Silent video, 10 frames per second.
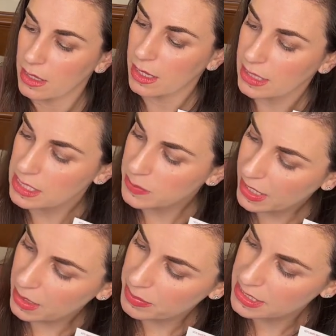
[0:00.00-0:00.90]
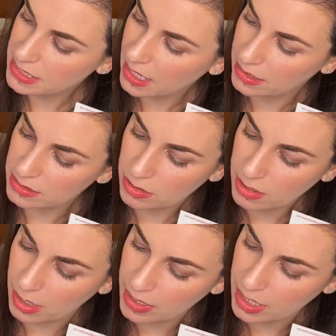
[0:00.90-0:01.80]
and let's pick up these tiles.
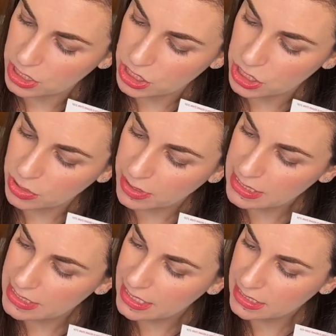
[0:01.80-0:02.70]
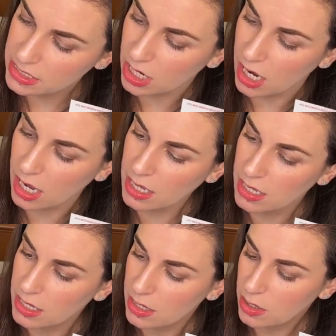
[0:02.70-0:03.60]
Okay, we got a 2 and a 6 dot.
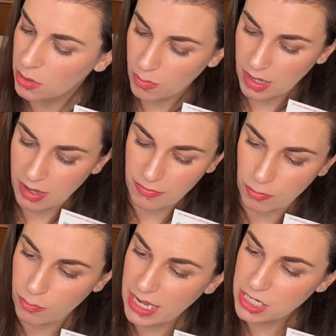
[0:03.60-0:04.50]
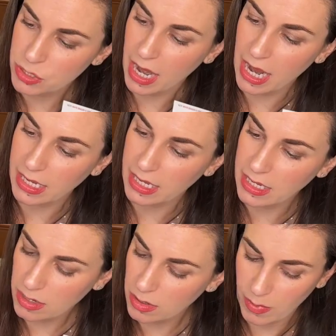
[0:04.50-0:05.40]
We have a red dragon.
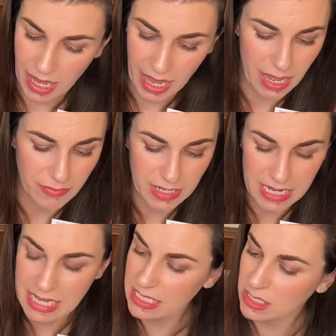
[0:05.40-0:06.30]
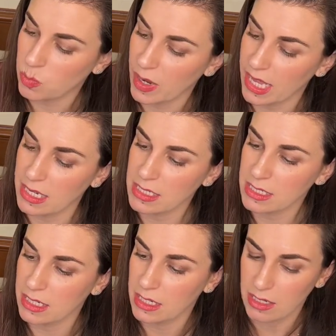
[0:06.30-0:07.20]
We have an east wind.
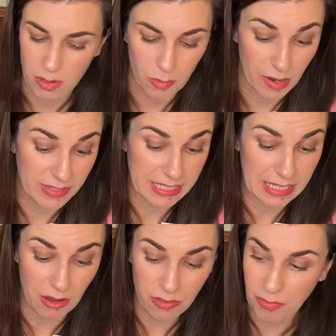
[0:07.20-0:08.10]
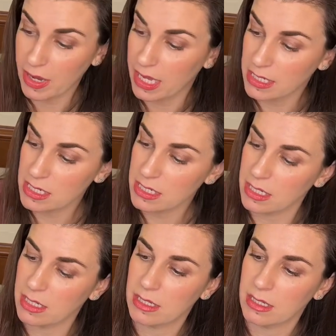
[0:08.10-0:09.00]
We have a south wind.
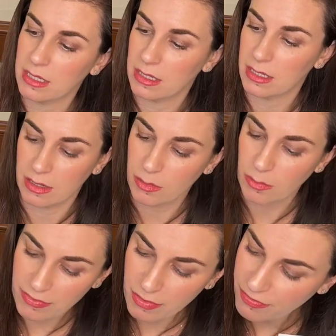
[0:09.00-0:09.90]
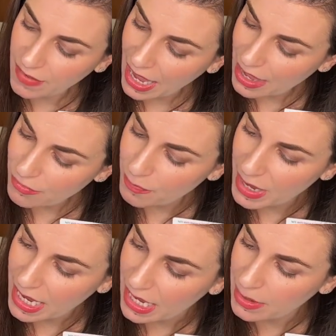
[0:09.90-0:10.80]
We have a 5
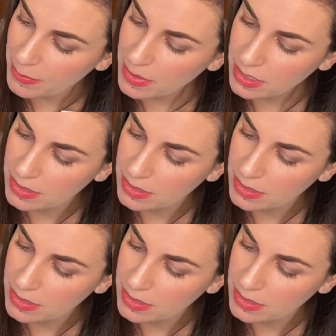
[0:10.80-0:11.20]
BAM.